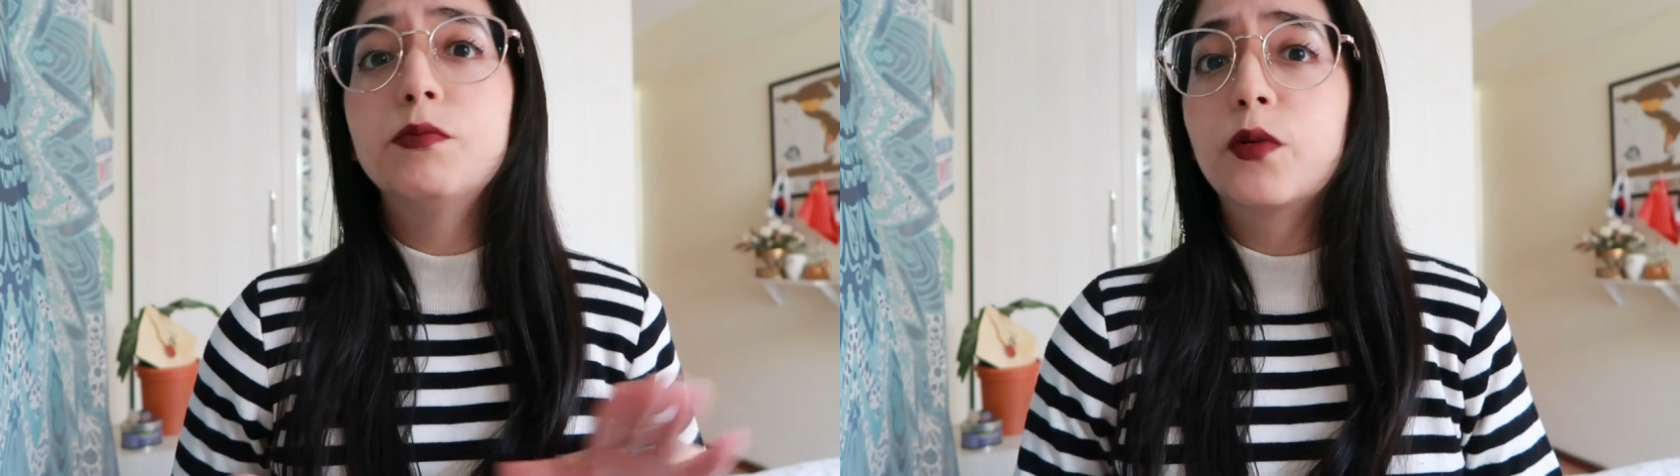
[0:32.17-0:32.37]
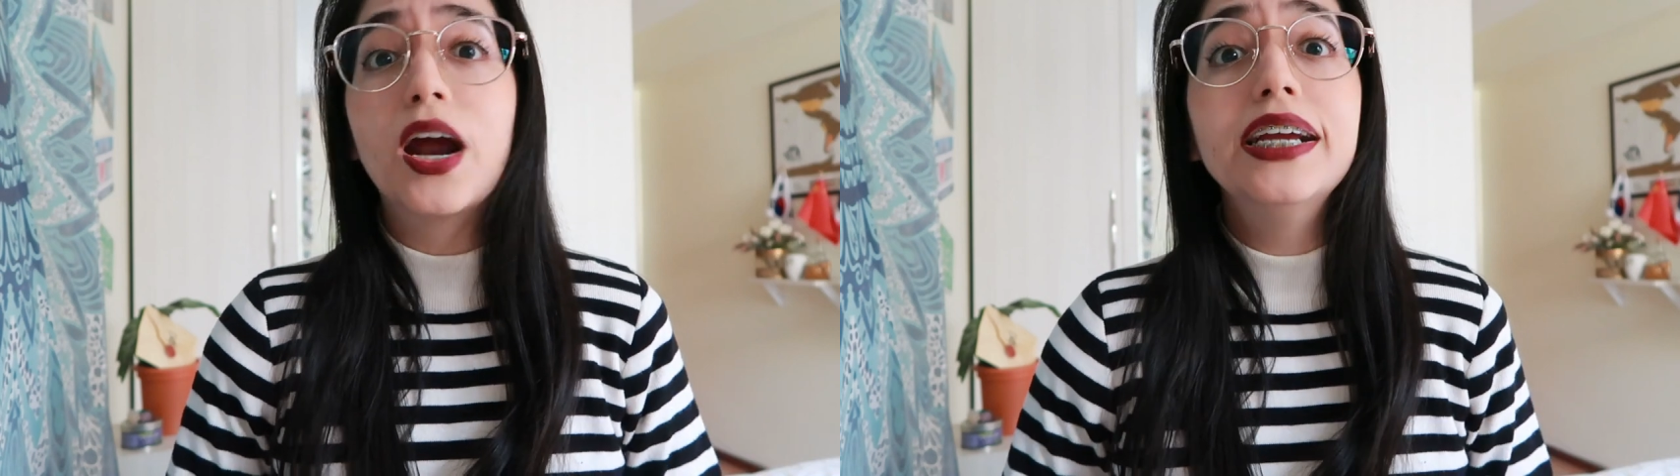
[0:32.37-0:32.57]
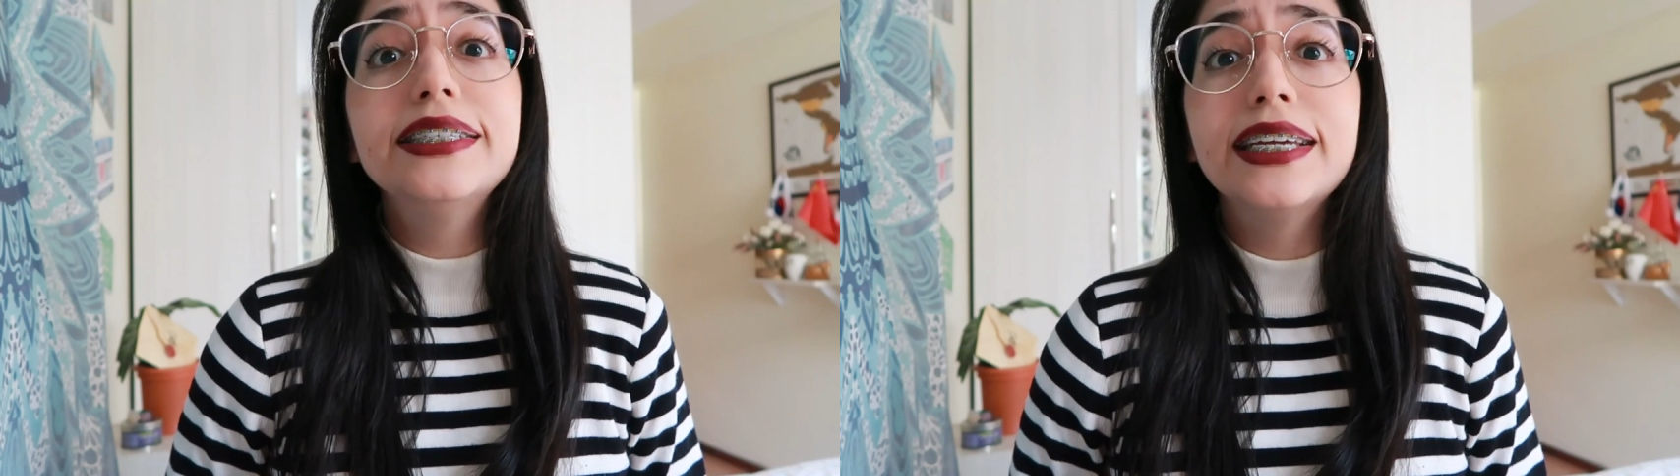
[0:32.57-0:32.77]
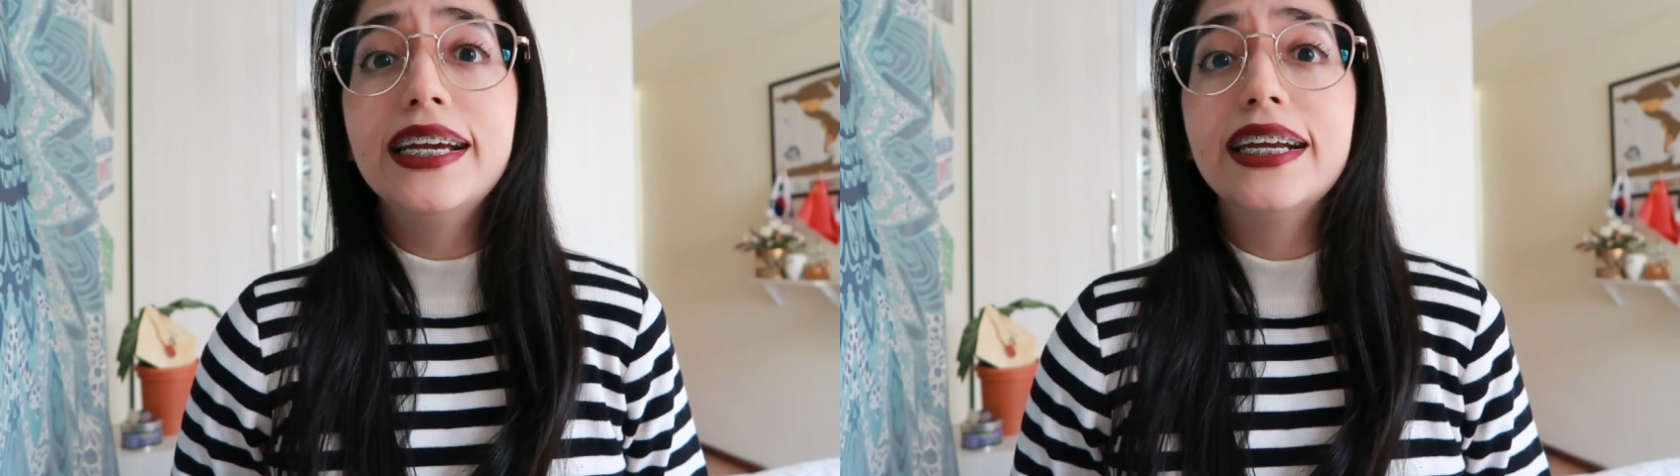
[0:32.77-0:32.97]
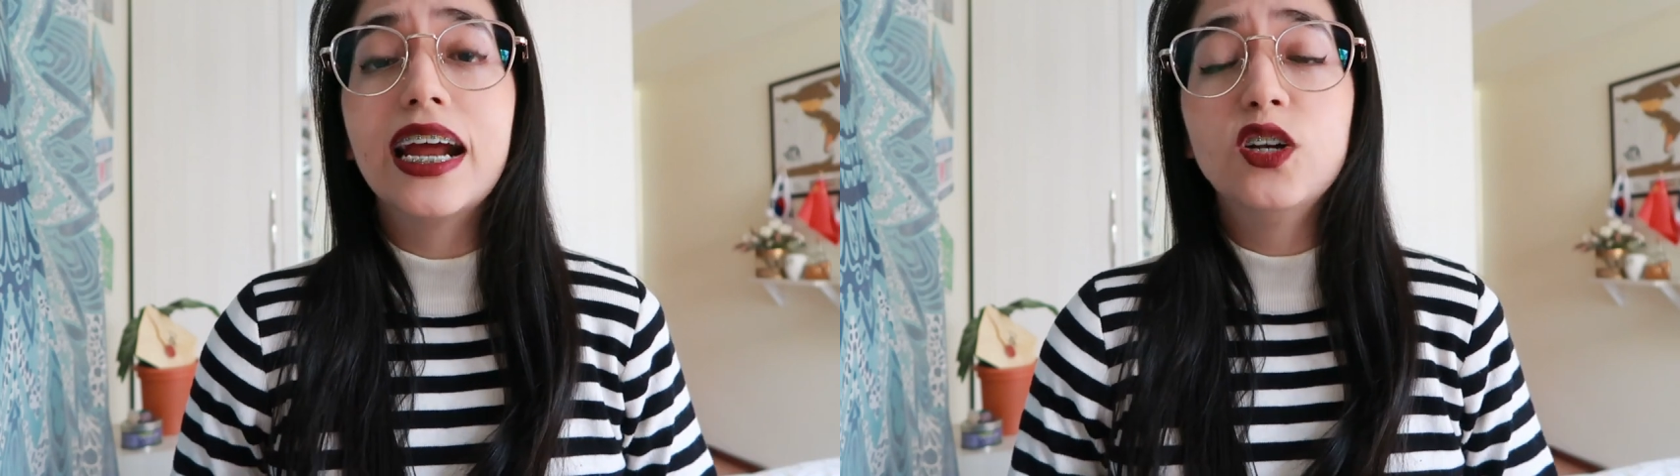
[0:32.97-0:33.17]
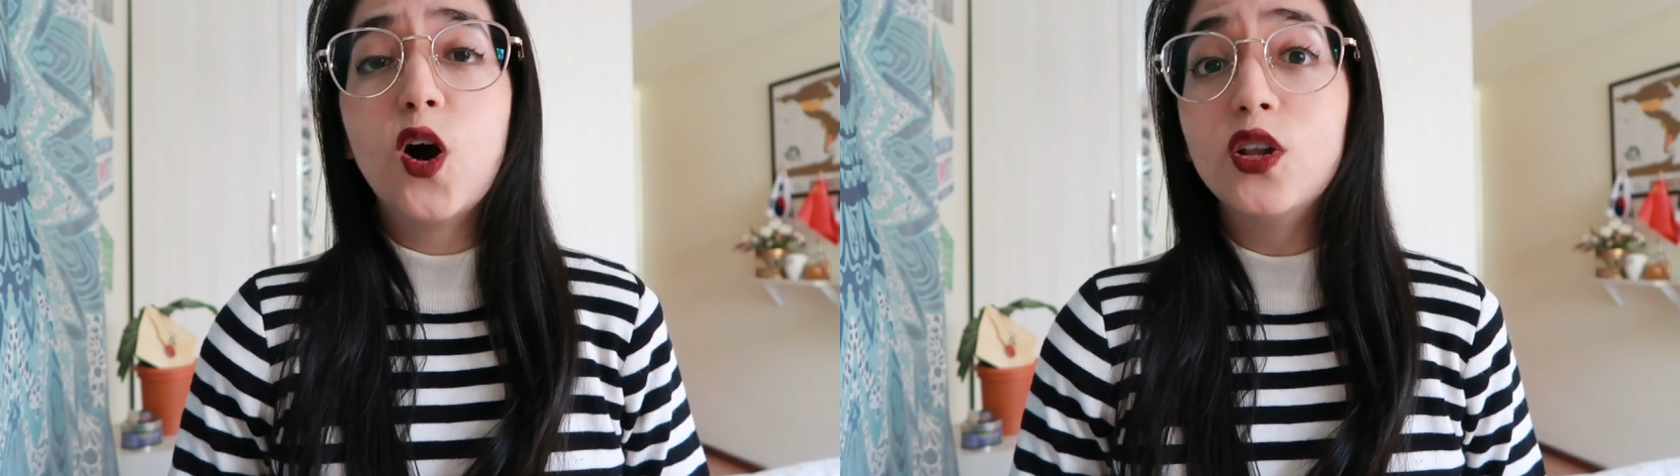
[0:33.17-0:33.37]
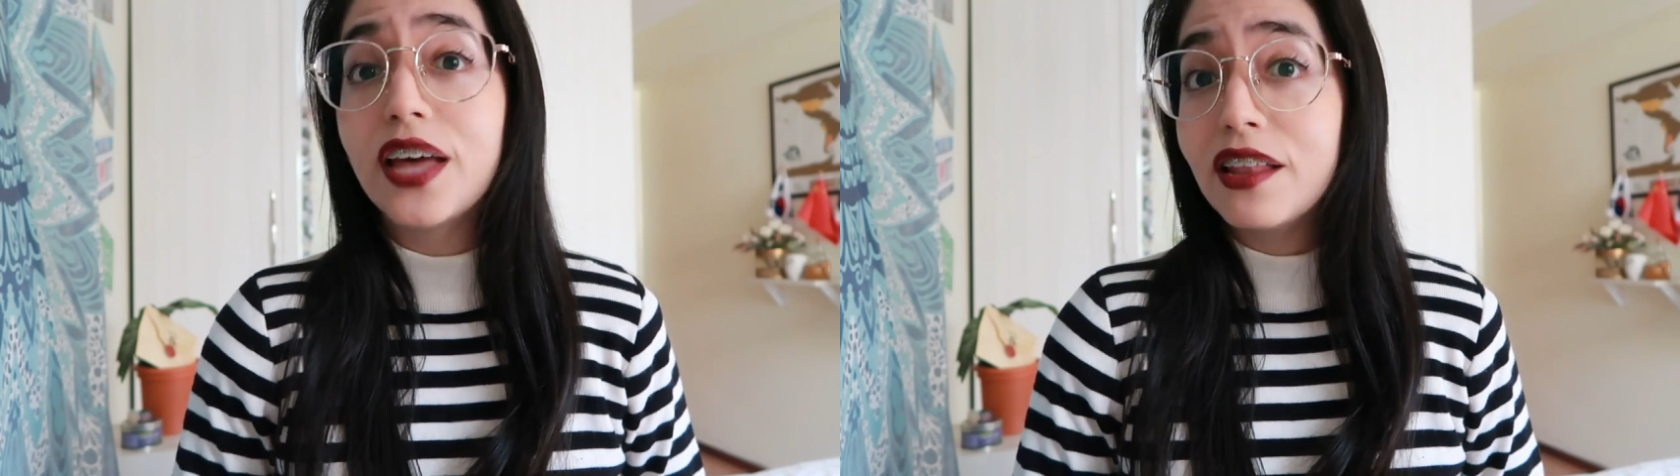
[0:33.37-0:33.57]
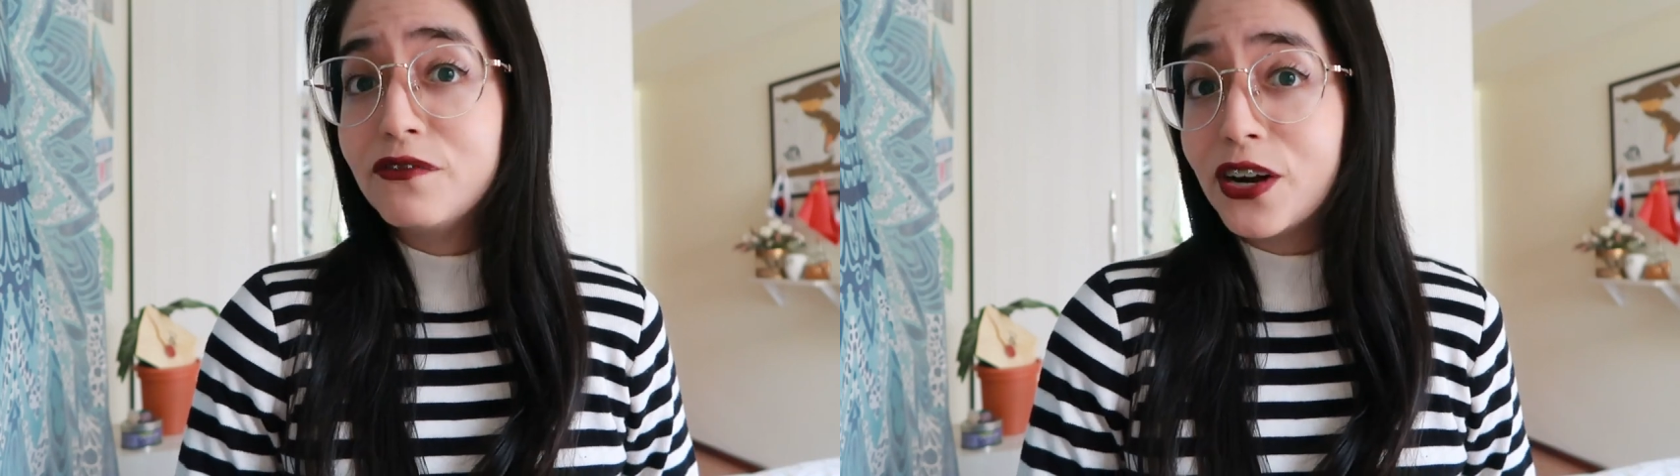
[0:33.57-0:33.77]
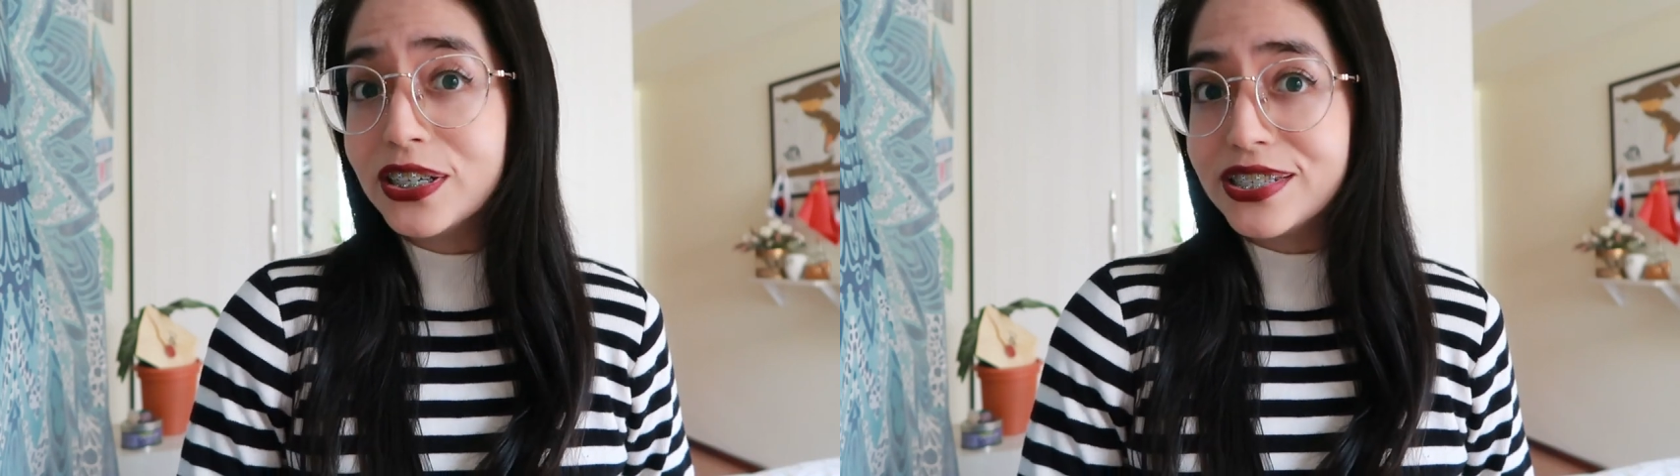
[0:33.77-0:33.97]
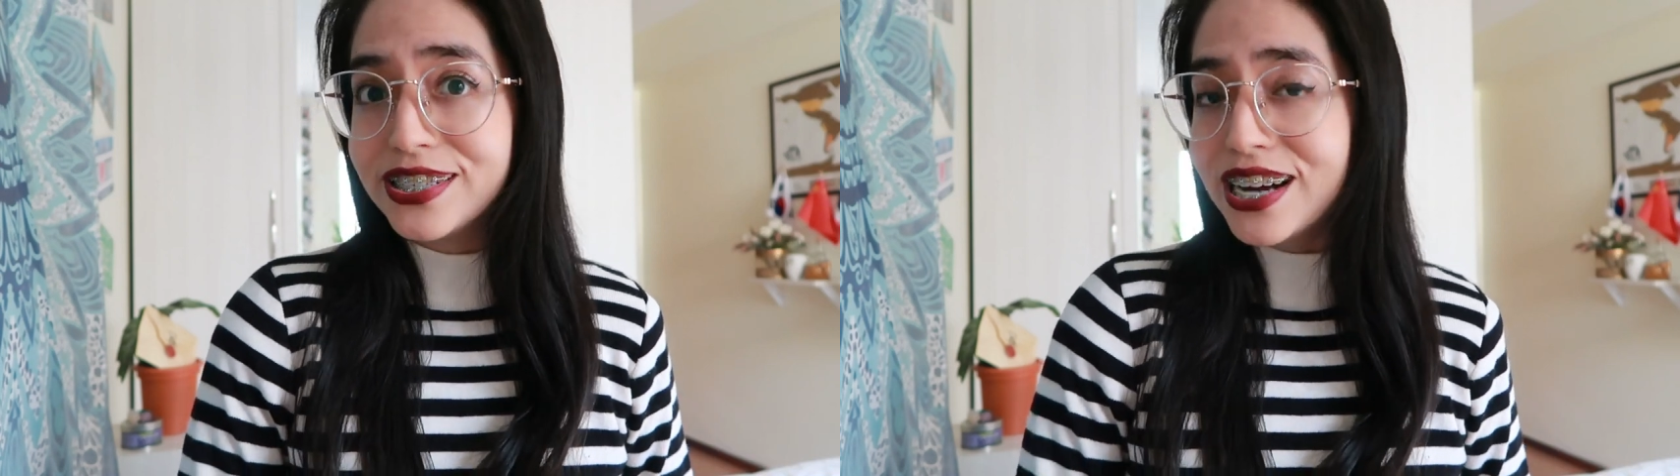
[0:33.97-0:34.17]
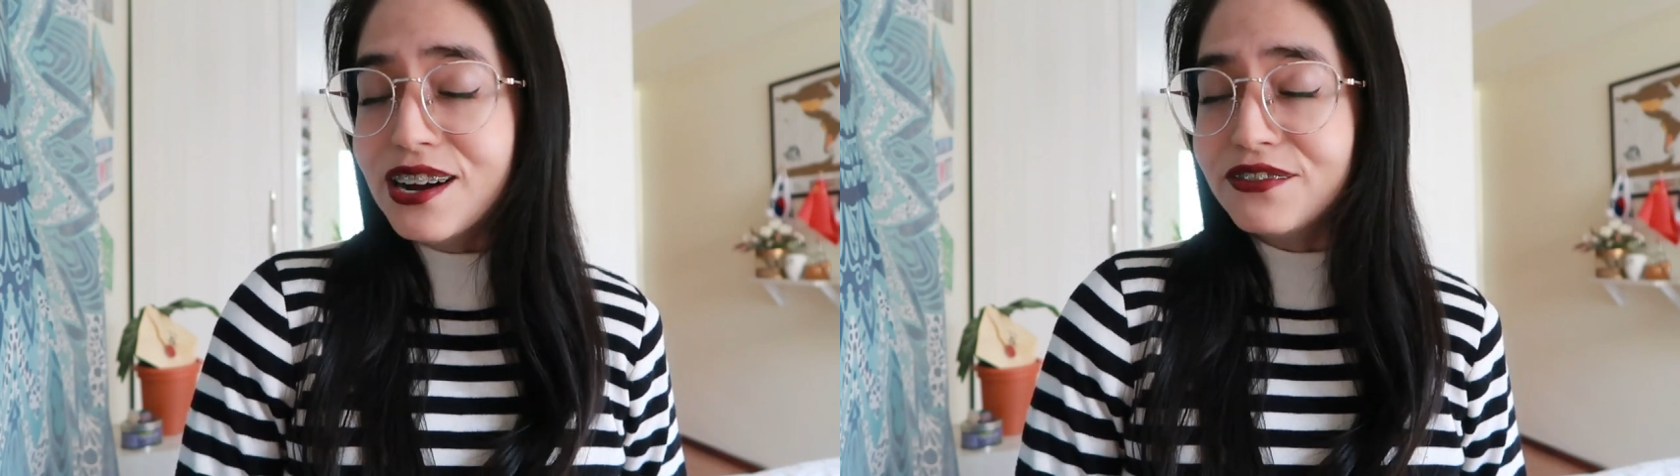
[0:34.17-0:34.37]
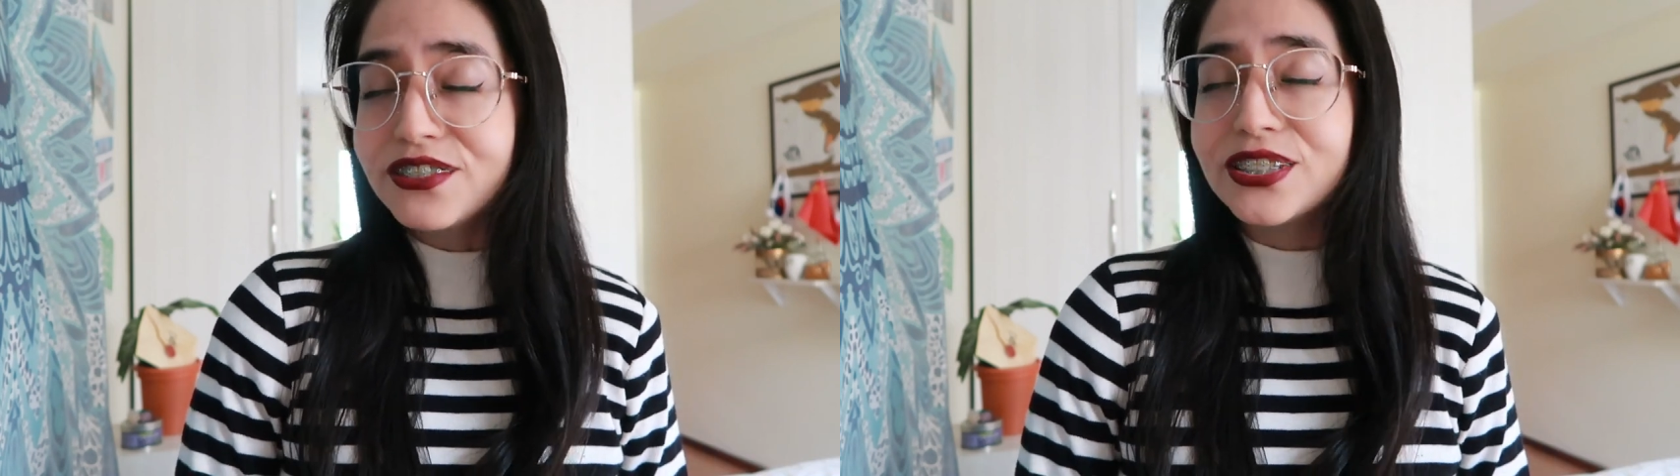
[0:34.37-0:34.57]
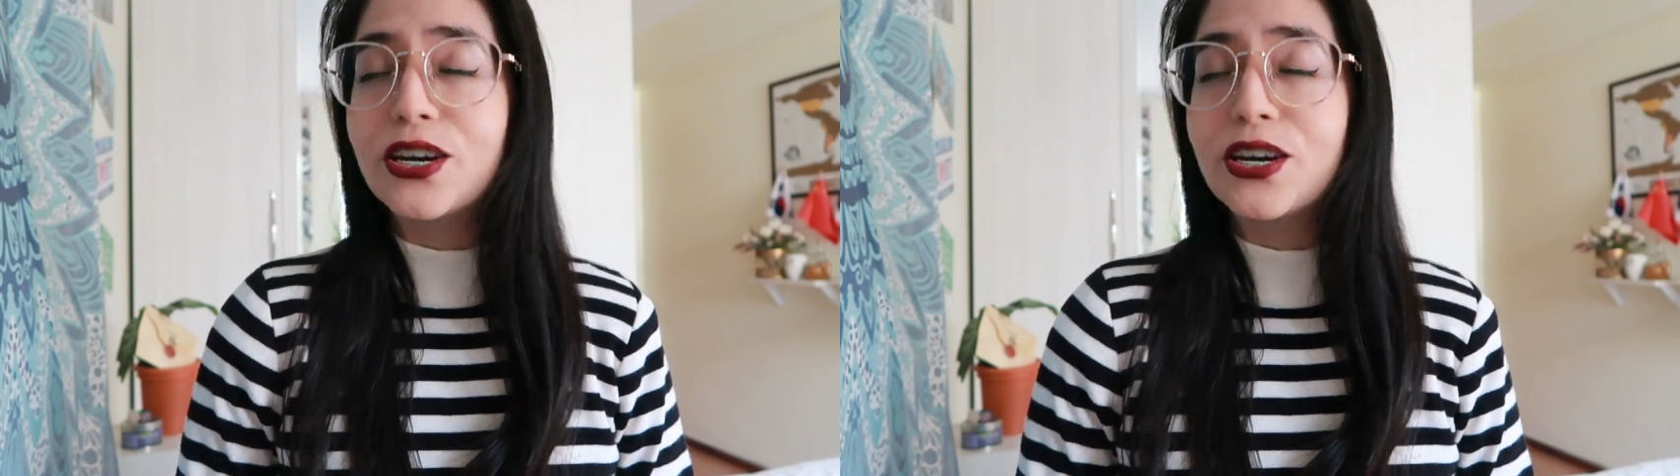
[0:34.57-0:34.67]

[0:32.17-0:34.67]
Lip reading: pricing, and all that fun stuff,